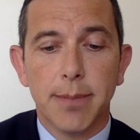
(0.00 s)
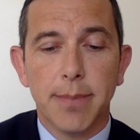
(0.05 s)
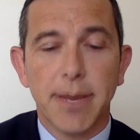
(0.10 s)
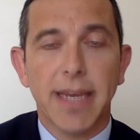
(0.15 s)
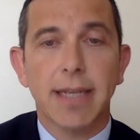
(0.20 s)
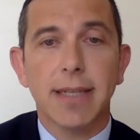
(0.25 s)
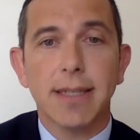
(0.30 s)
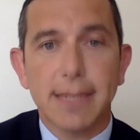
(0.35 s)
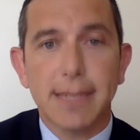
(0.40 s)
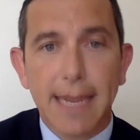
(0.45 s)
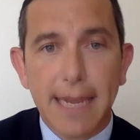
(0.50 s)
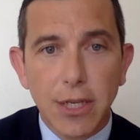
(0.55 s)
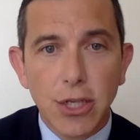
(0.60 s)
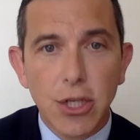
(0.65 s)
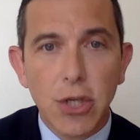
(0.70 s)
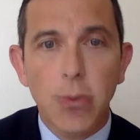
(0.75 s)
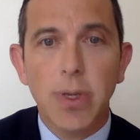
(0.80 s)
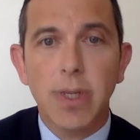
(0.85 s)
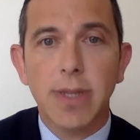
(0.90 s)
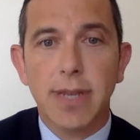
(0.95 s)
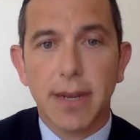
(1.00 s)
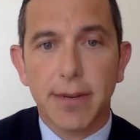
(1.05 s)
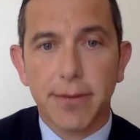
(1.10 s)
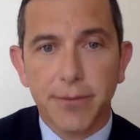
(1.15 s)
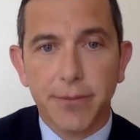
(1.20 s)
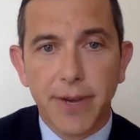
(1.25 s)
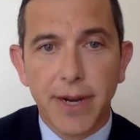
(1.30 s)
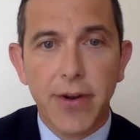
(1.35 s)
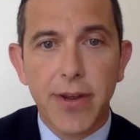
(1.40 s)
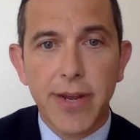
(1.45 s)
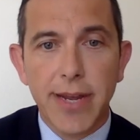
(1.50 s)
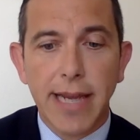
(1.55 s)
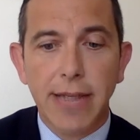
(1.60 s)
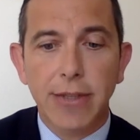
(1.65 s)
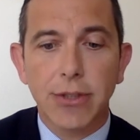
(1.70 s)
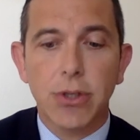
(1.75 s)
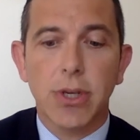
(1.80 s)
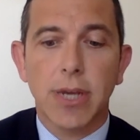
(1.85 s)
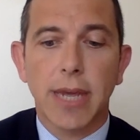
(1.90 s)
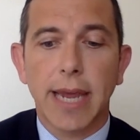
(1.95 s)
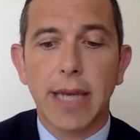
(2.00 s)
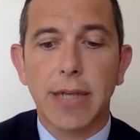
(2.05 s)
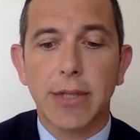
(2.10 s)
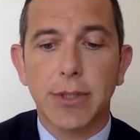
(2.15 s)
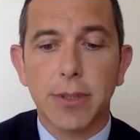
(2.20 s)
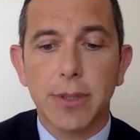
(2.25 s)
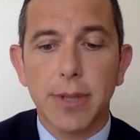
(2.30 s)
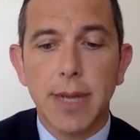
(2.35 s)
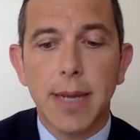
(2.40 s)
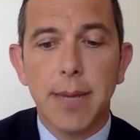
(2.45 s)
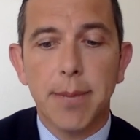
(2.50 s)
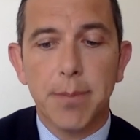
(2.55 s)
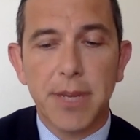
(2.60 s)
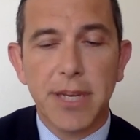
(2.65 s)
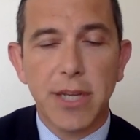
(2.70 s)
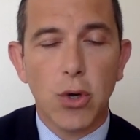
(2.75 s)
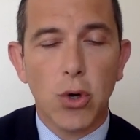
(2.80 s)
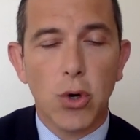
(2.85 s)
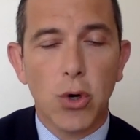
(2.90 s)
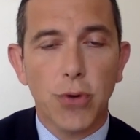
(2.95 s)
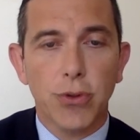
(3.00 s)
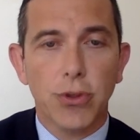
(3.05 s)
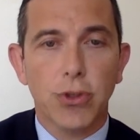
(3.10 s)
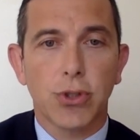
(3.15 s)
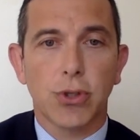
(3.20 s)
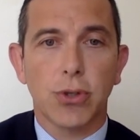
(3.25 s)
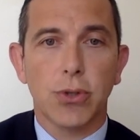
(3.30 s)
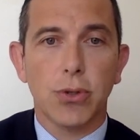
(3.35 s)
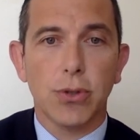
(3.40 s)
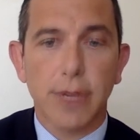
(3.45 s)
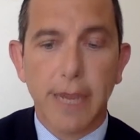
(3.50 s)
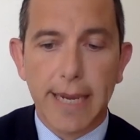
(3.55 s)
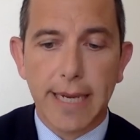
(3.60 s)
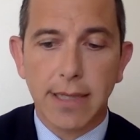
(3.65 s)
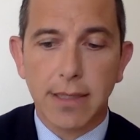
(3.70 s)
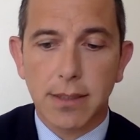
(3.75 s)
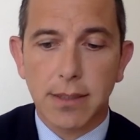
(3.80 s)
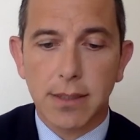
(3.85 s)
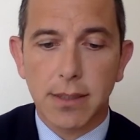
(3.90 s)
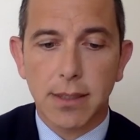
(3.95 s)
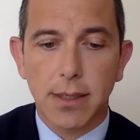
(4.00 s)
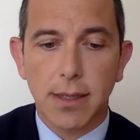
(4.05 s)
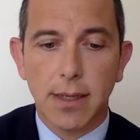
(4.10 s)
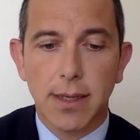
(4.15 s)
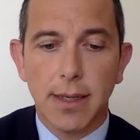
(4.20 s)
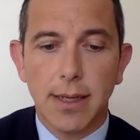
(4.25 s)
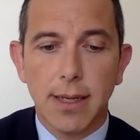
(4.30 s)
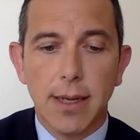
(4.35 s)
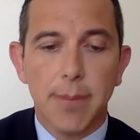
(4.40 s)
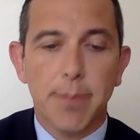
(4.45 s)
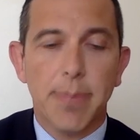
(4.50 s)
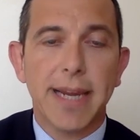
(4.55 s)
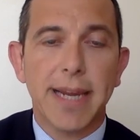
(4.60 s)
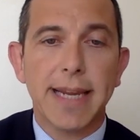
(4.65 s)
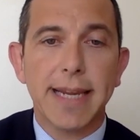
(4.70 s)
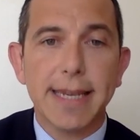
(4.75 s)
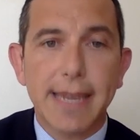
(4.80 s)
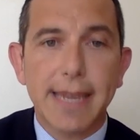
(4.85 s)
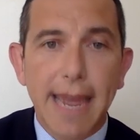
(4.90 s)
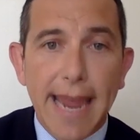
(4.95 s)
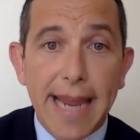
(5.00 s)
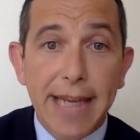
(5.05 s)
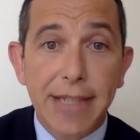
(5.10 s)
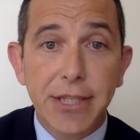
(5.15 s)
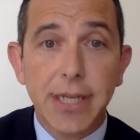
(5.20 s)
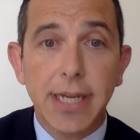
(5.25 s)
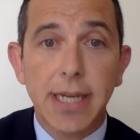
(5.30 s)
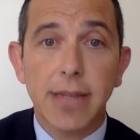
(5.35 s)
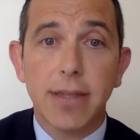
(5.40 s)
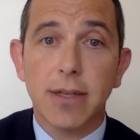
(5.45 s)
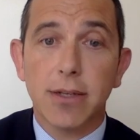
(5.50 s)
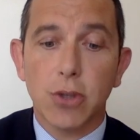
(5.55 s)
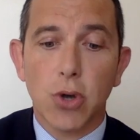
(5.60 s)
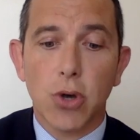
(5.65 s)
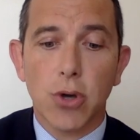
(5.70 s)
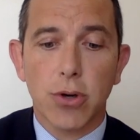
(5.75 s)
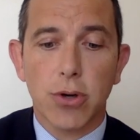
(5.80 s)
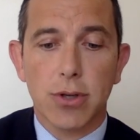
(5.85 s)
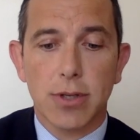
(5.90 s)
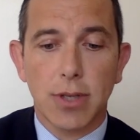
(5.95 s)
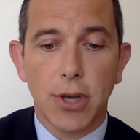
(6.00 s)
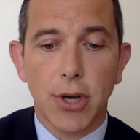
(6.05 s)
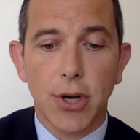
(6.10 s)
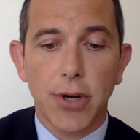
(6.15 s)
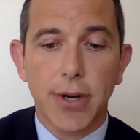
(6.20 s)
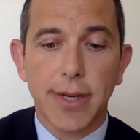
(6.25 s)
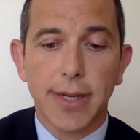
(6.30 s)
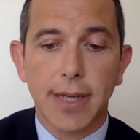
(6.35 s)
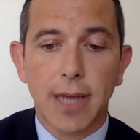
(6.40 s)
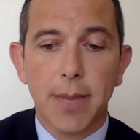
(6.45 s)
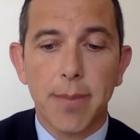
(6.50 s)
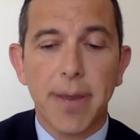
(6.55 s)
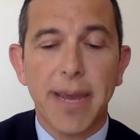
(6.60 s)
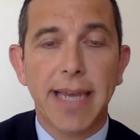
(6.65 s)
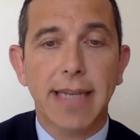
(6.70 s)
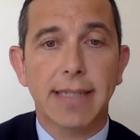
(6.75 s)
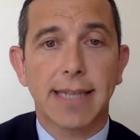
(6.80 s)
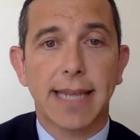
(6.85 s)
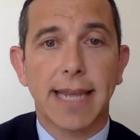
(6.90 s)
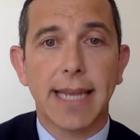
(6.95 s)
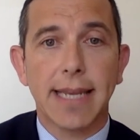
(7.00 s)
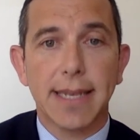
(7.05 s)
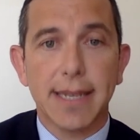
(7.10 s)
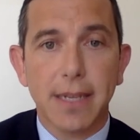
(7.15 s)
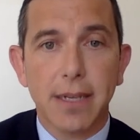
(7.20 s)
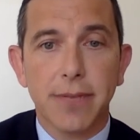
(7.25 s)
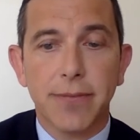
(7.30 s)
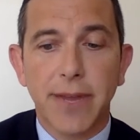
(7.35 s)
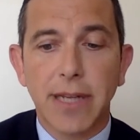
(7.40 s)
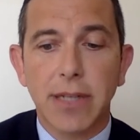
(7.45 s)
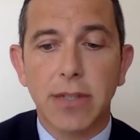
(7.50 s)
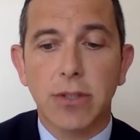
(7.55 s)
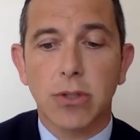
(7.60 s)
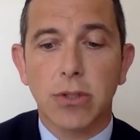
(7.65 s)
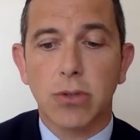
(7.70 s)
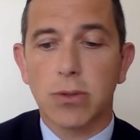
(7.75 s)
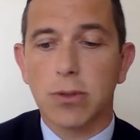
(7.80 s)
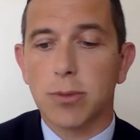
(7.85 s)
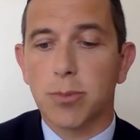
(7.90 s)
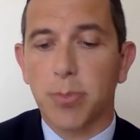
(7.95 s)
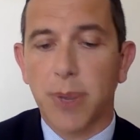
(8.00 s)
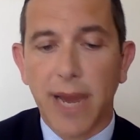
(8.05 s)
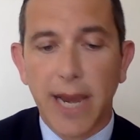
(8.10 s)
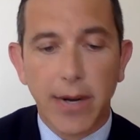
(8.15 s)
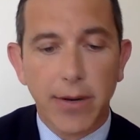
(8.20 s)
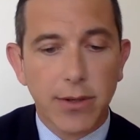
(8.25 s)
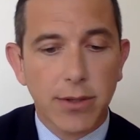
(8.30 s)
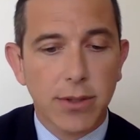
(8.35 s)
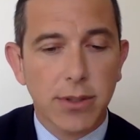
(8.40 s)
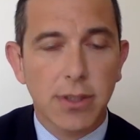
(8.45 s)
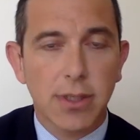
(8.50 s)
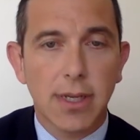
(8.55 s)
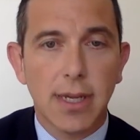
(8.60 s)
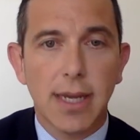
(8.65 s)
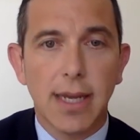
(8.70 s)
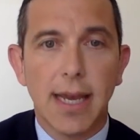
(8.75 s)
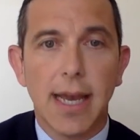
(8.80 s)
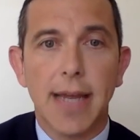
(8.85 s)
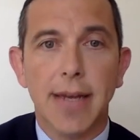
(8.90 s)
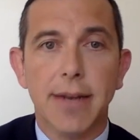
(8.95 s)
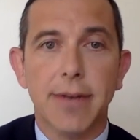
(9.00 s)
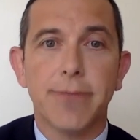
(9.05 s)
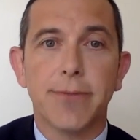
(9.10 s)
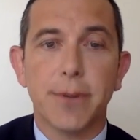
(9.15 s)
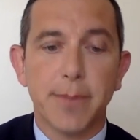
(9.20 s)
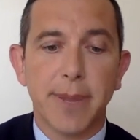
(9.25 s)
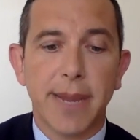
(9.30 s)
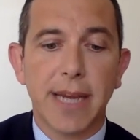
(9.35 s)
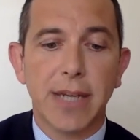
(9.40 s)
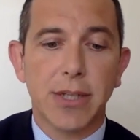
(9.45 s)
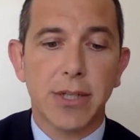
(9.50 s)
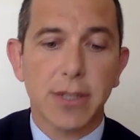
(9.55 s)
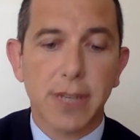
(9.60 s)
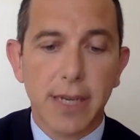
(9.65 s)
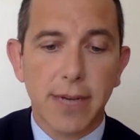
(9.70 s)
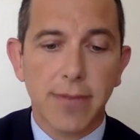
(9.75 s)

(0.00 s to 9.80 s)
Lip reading: by continuing that very education beyond the school gates, By engaging in their daughter's learning and by attending events such as parents and information